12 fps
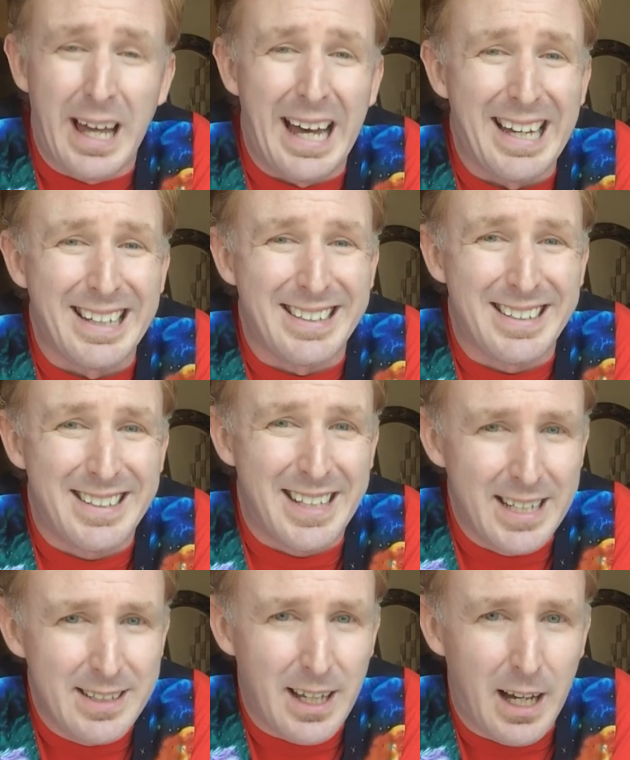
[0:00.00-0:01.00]
at
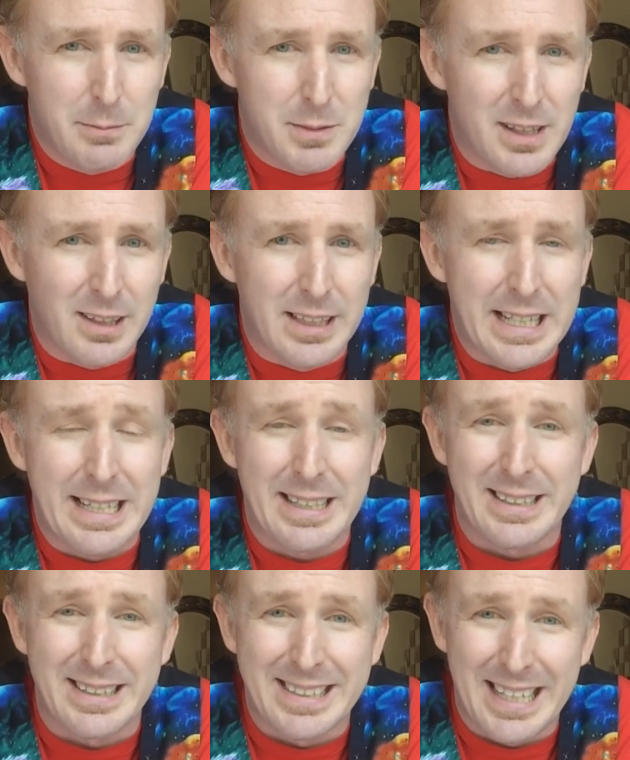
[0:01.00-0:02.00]
10 times the
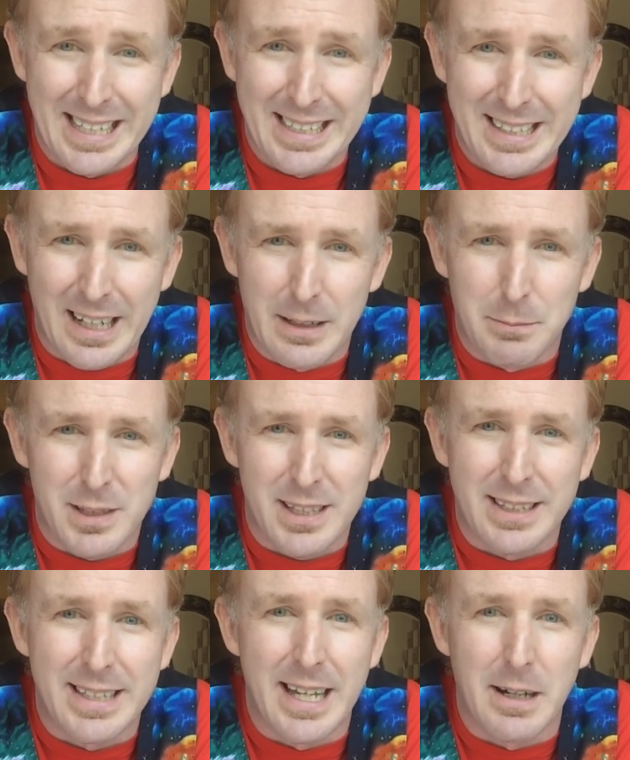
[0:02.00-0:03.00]
length and 10 times
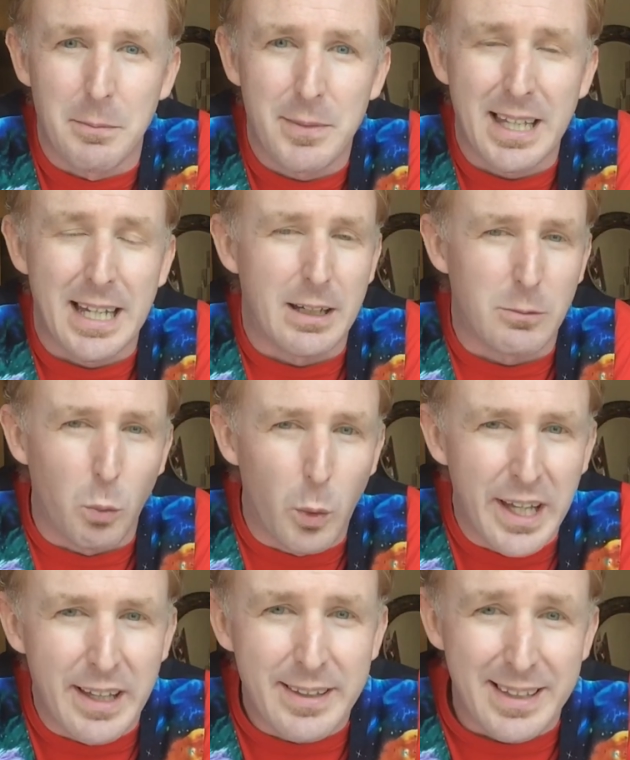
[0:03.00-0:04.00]
the depth and
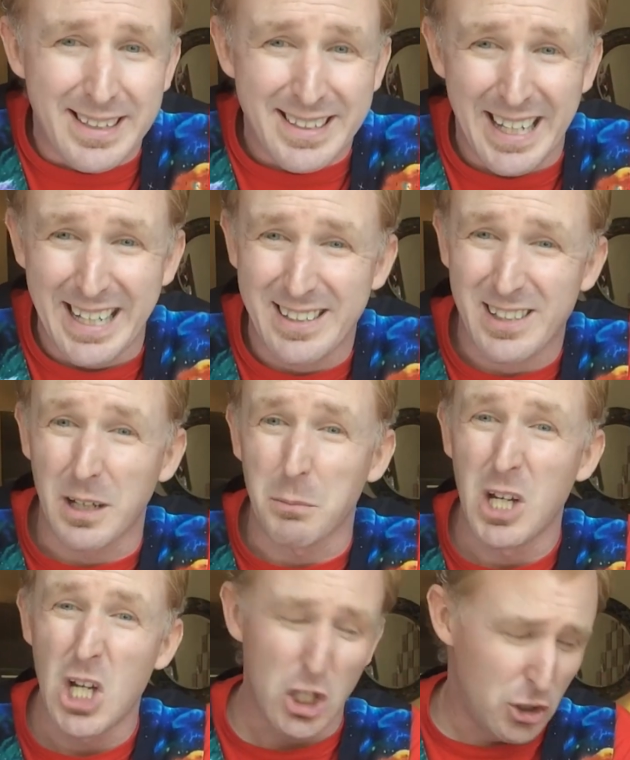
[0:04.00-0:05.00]
width, and takes up
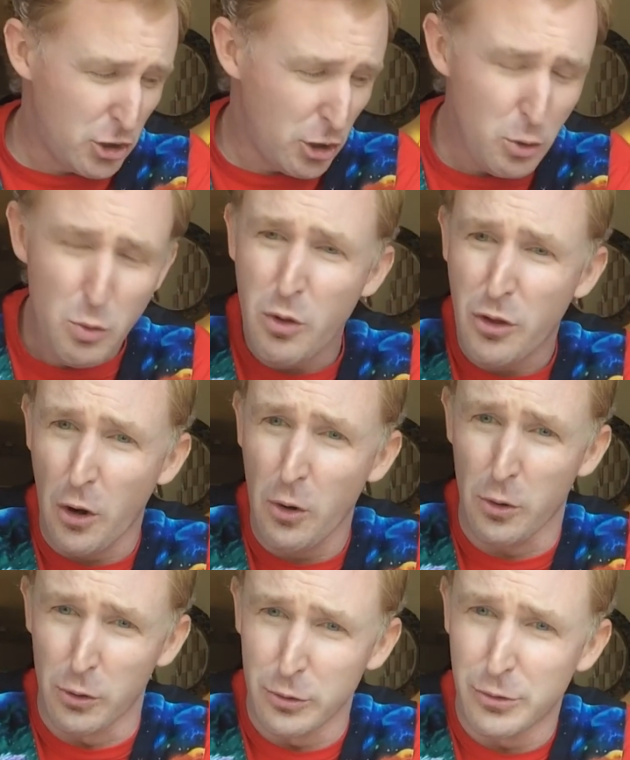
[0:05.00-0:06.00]
two
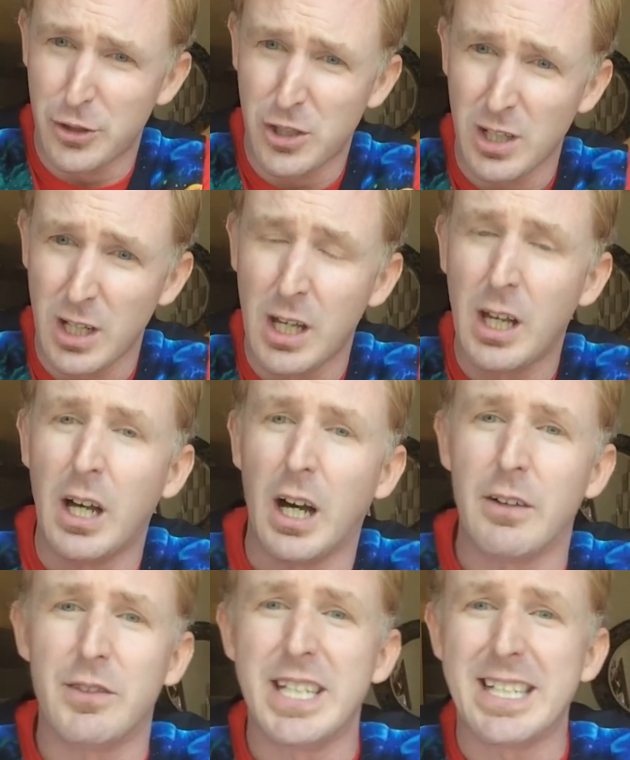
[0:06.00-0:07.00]
thirds
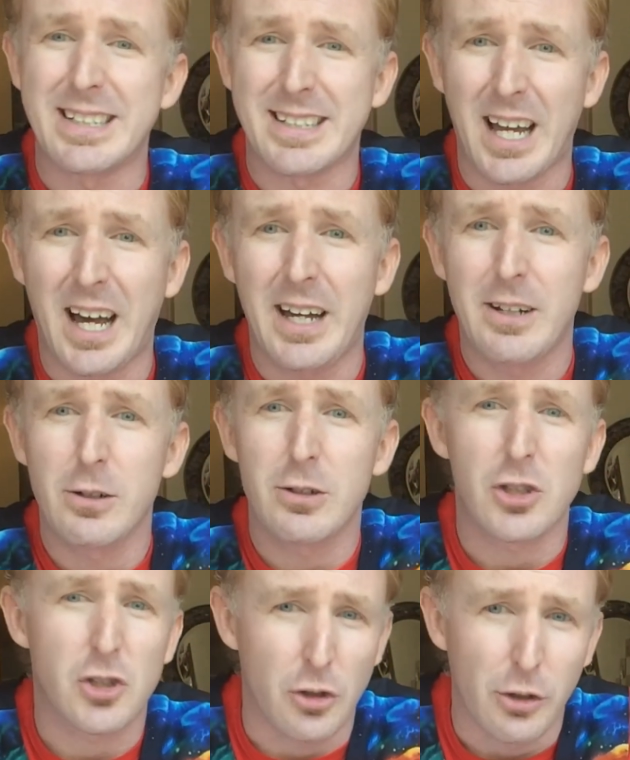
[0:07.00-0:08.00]
of the
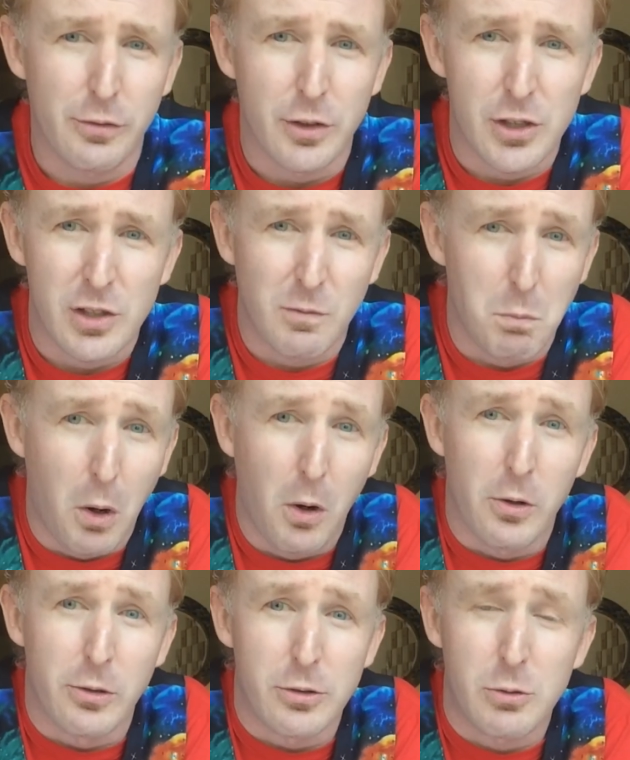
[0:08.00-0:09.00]
entire surface of
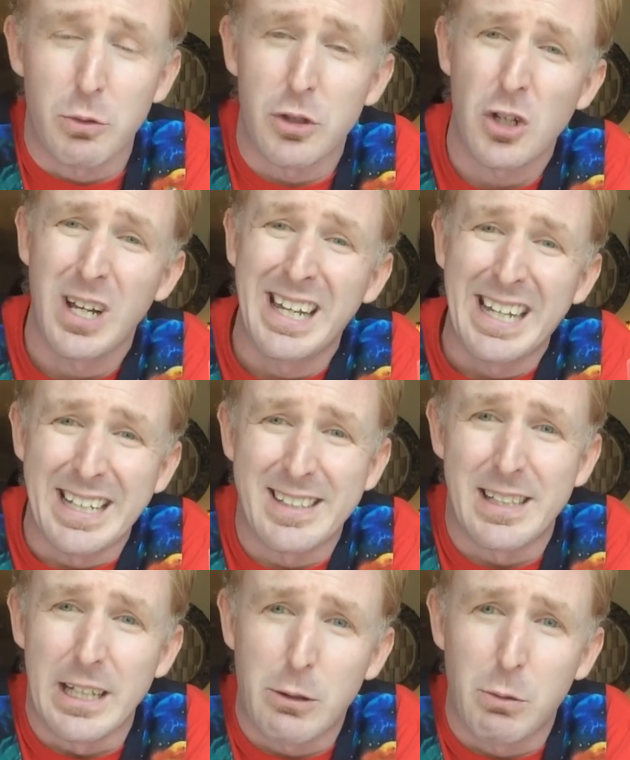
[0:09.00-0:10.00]
Mars, which
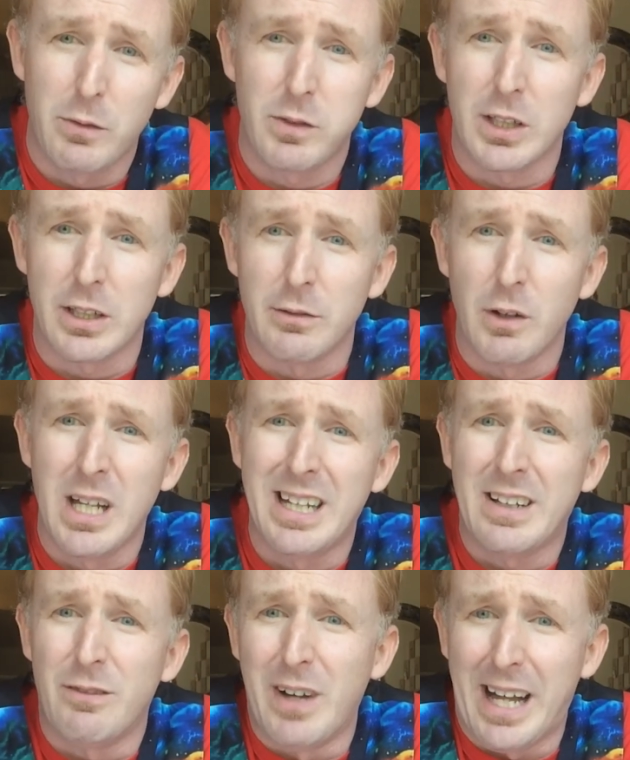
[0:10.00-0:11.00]
is the equivalent of
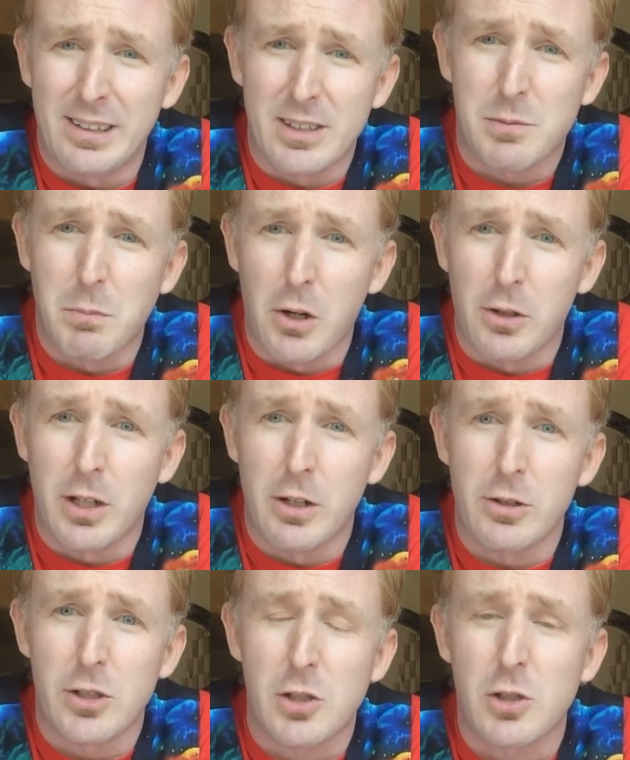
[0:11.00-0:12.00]
Valles
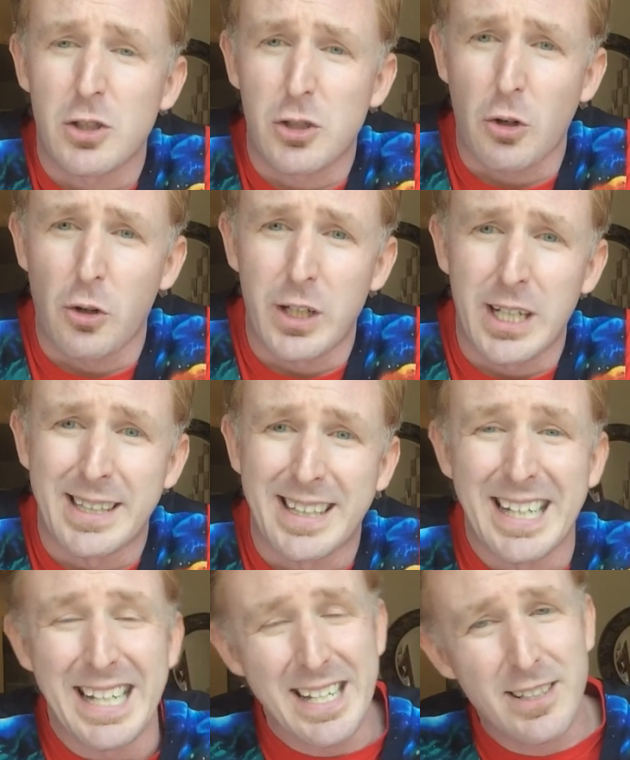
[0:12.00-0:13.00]
Marineris starting at
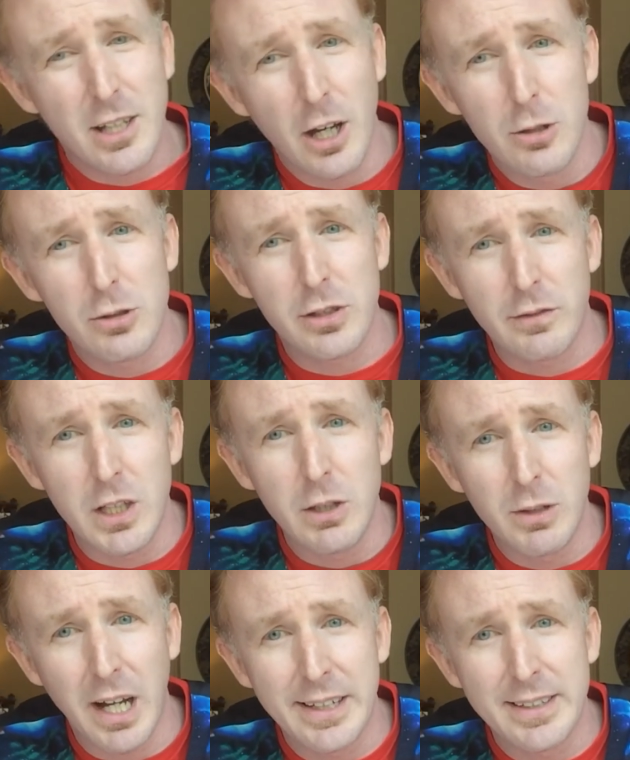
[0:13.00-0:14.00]
the east coast of the
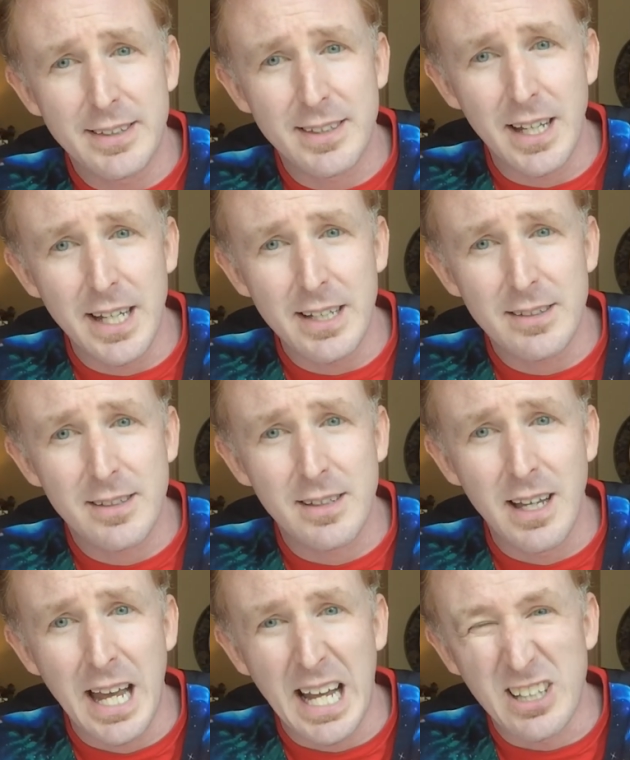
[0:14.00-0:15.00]
United States
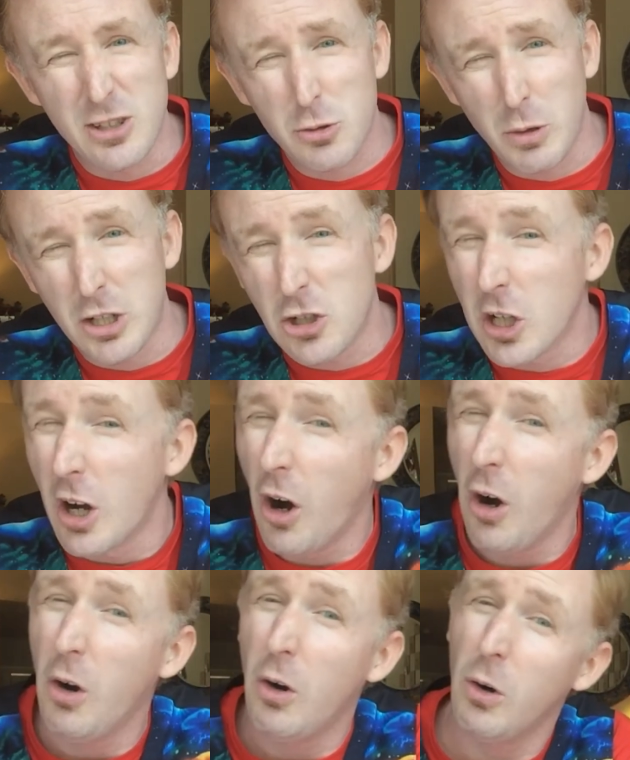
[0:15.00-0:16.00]
and stretching
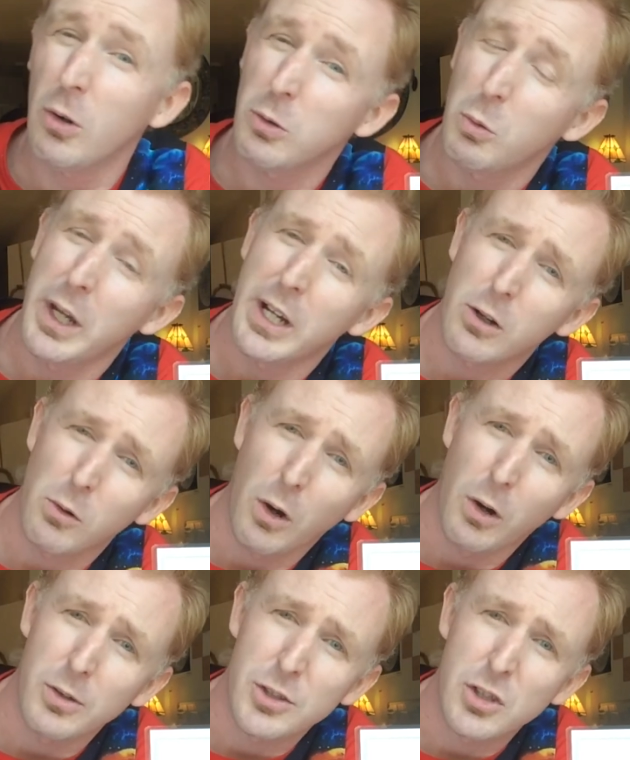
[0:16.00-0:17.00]
all the way
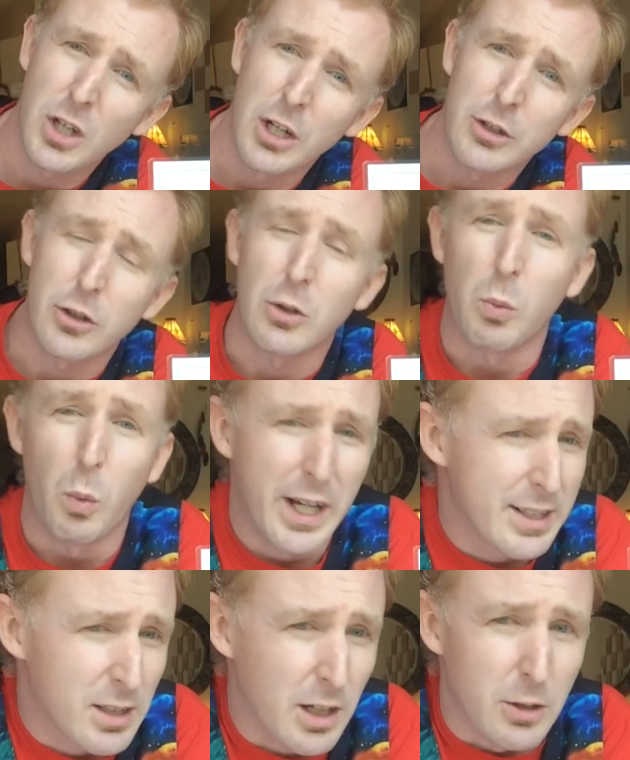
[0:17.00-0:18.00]
across to the
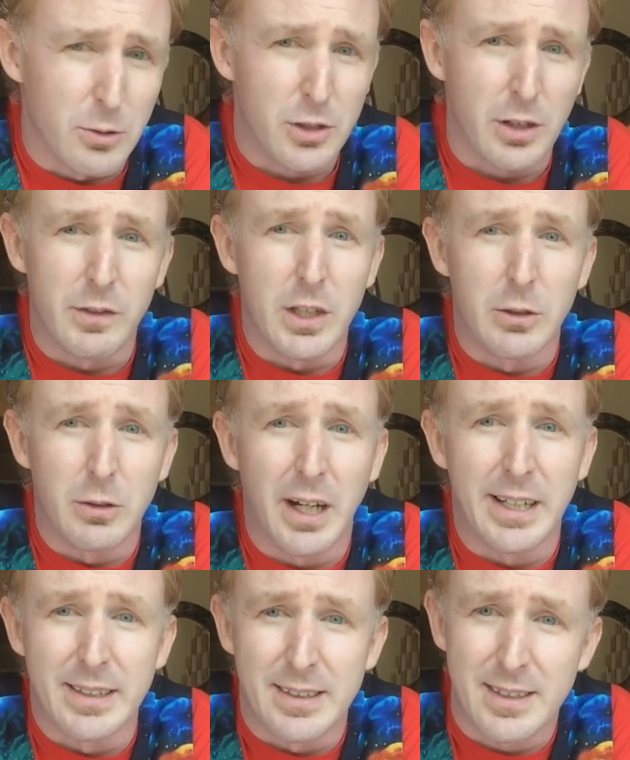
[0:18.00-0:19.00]
west coast of the
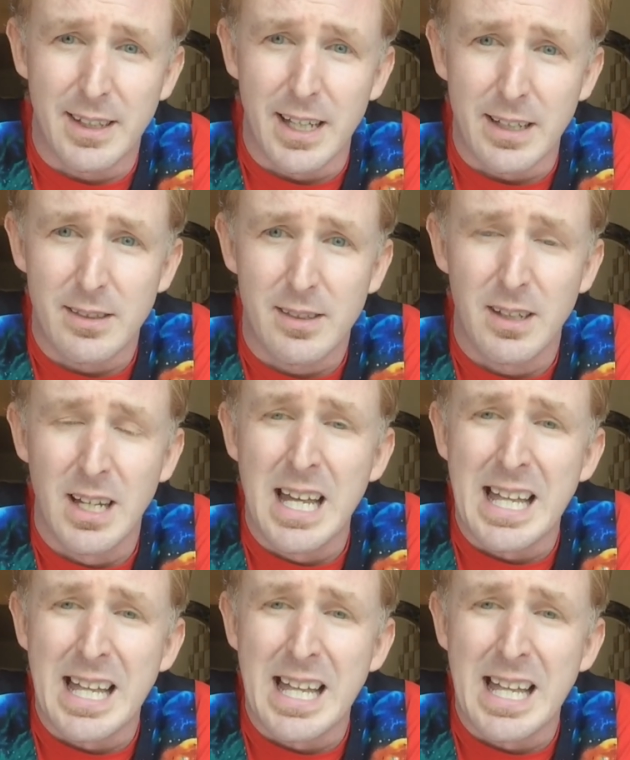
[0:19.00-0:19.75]
United States.